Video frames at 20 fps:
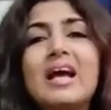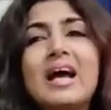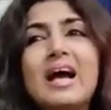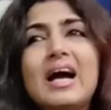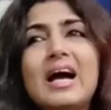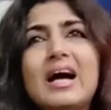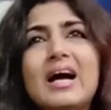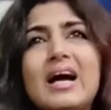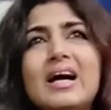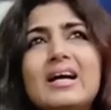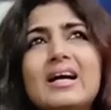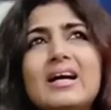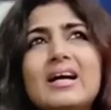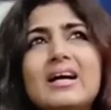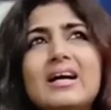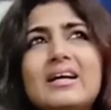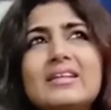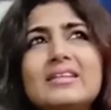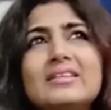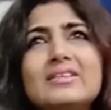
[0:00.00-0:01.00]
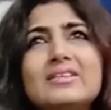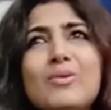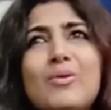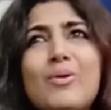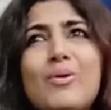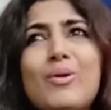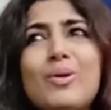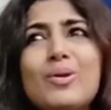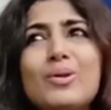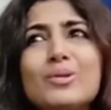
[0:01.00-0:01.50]
And
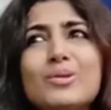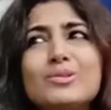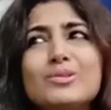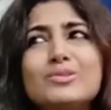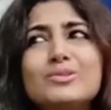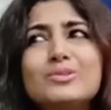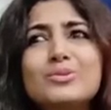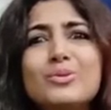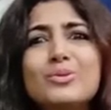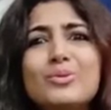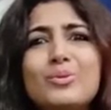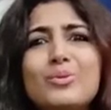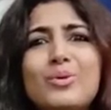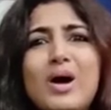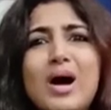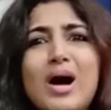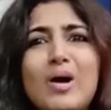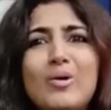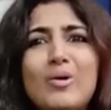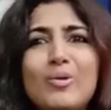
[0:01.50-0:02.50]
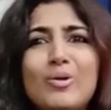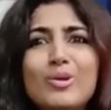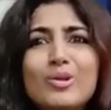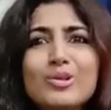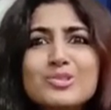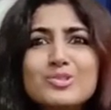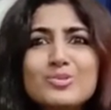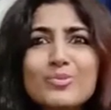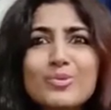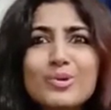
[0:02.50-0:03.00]
also, I
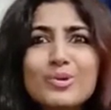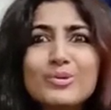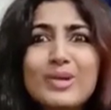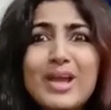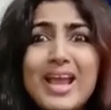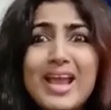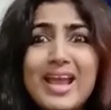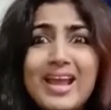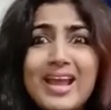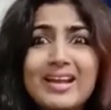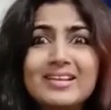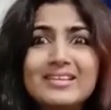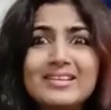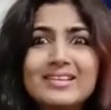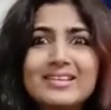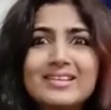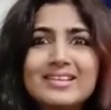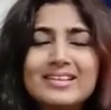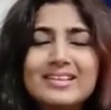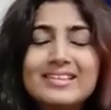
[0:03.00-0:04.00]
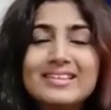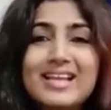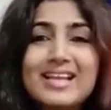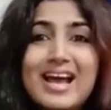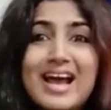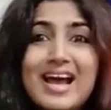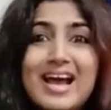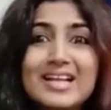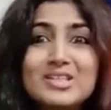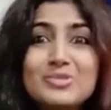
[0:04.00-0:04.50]
also want to add
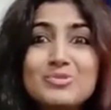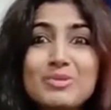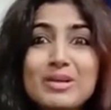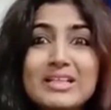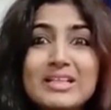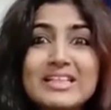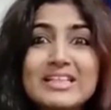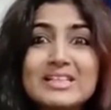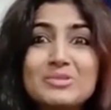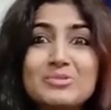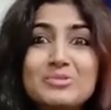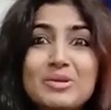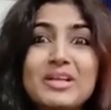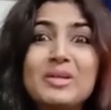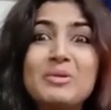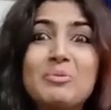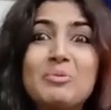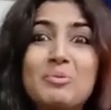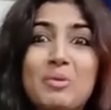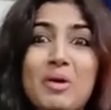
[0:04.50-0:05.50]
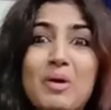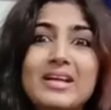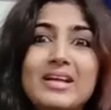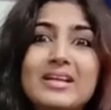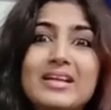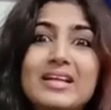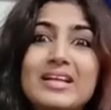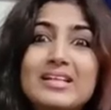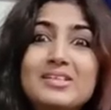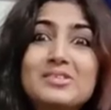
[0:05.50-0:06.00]
that 2021
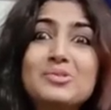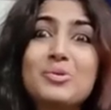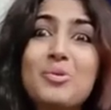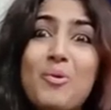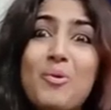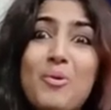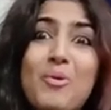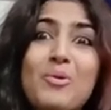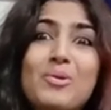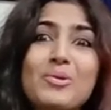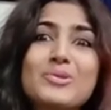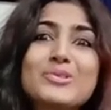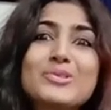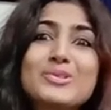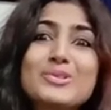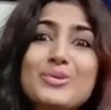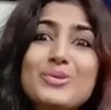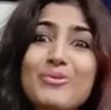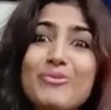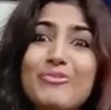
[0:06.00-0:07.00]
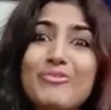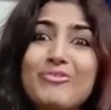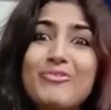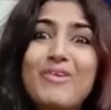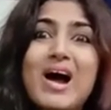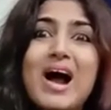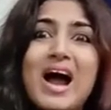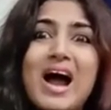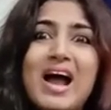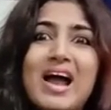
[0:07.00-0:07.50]
is also
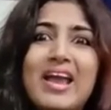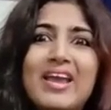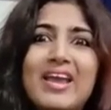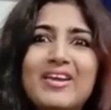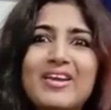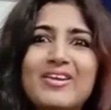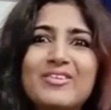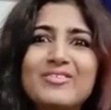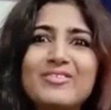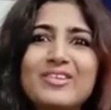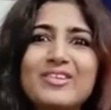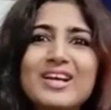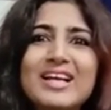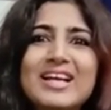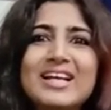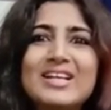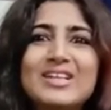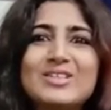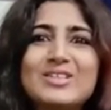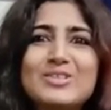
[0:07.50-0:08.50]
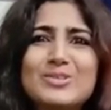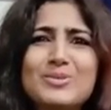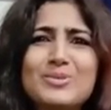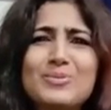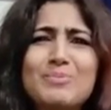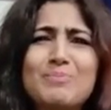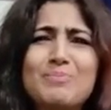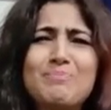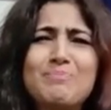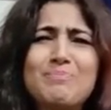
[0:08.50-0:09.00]
5. So
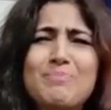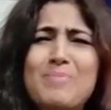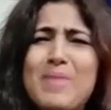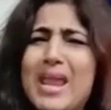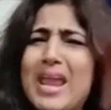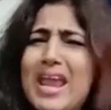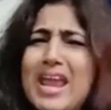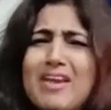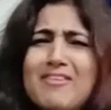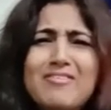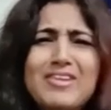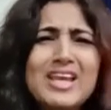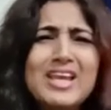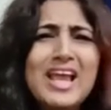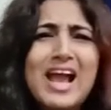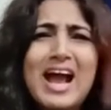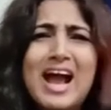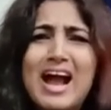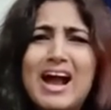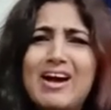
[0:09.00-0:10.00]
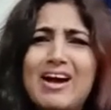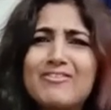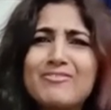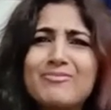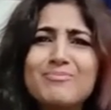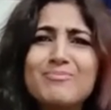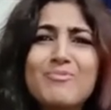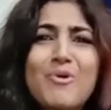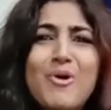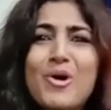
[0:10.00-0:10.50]
may we have
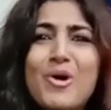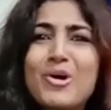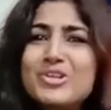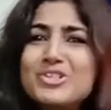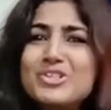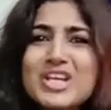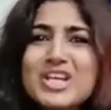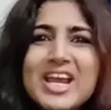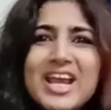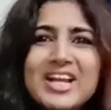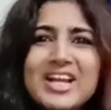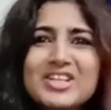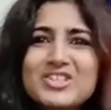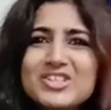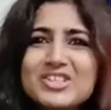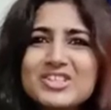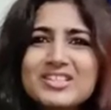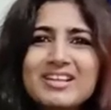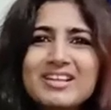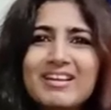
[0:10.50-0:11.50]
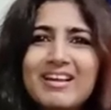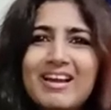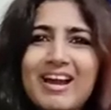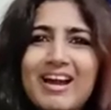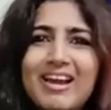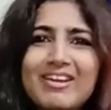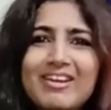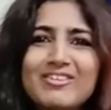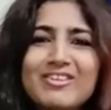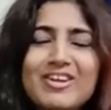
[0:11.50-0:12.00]
more changes in
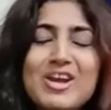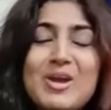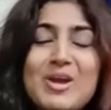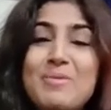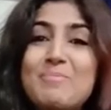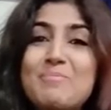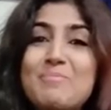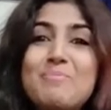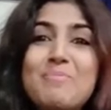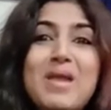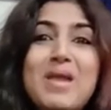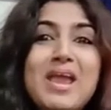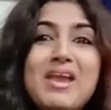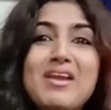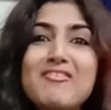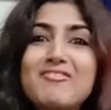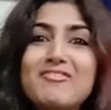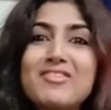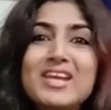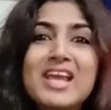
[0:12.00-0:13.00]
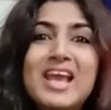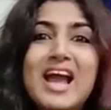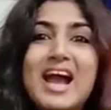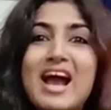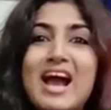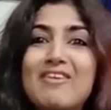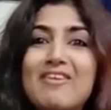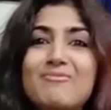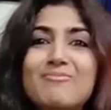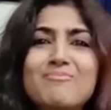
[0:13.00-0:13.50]
life. May we
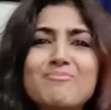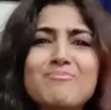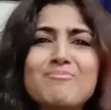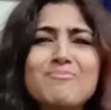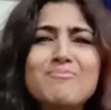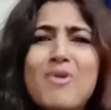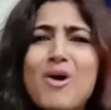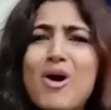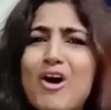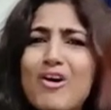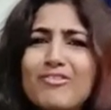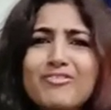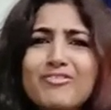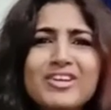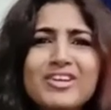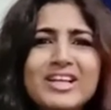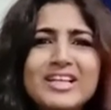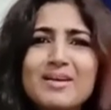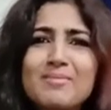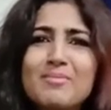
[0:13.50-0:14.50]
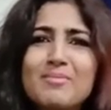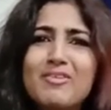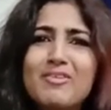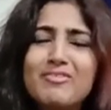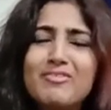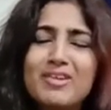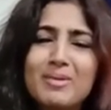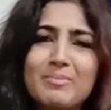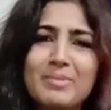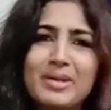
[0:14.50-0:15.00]
have more freedom of
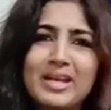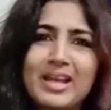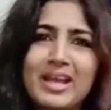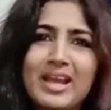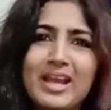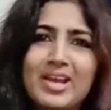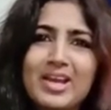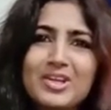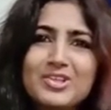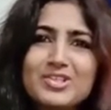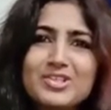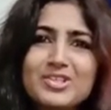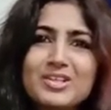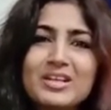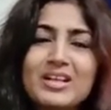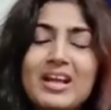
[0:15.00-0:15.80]
communication